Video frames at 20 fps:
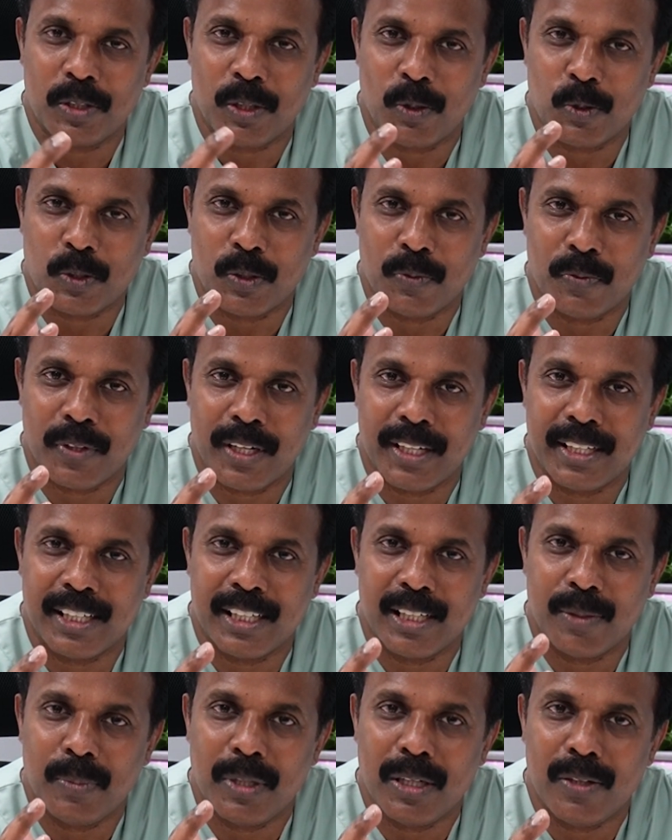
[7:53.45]

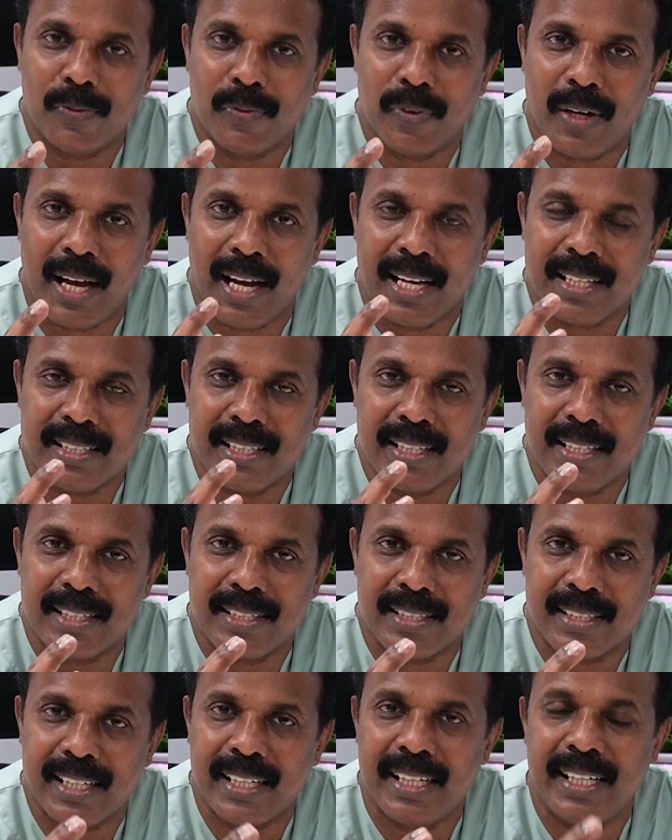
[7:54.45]
1500 ml of acid
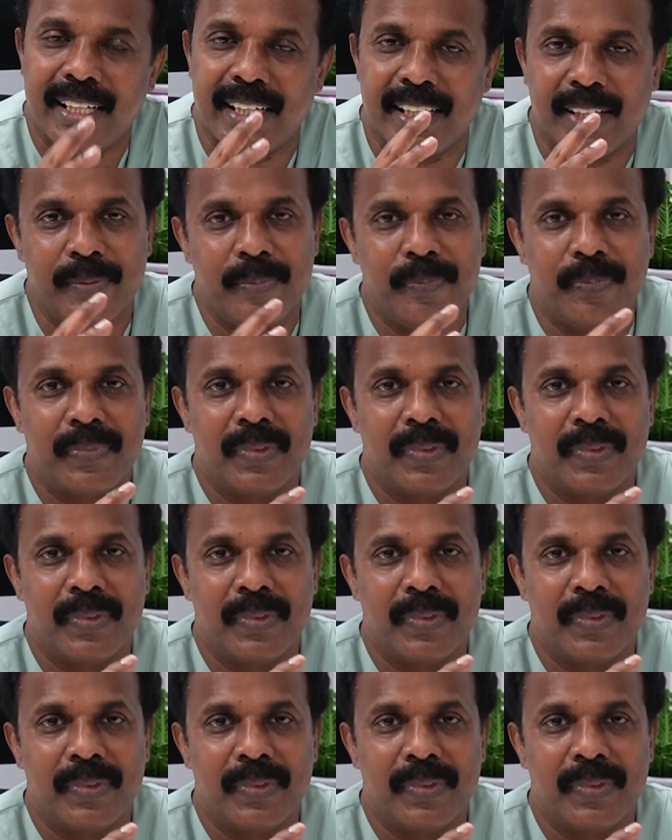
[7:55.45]
is secreted.